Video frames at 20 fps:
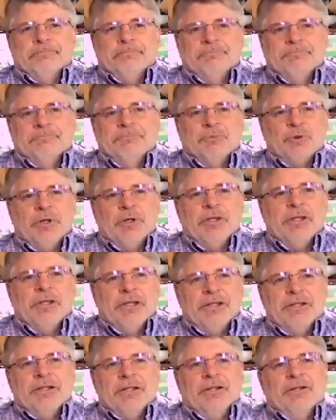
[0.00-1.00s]
I think
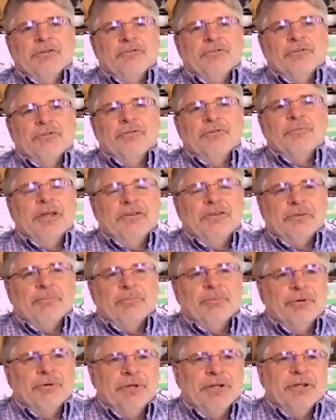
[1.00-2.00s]
Zoom has a
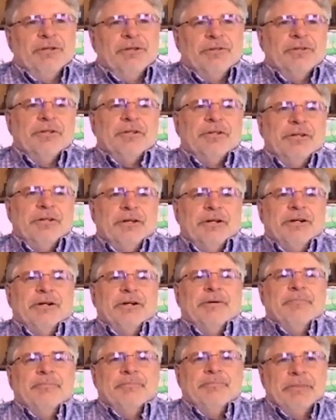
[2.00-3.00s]
pretty good
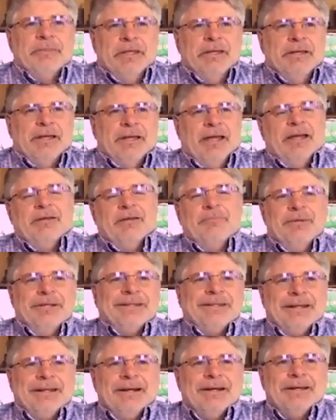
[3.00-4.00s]

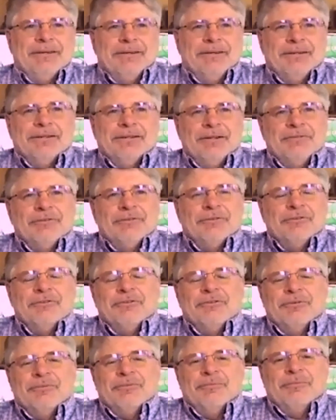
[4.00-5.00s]
admin guide that covers
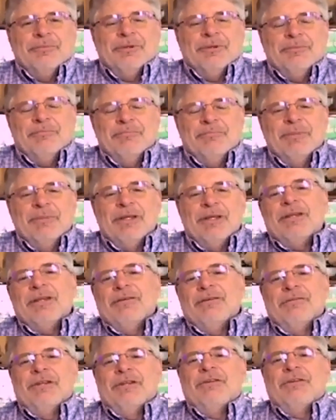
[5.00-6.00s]
many of the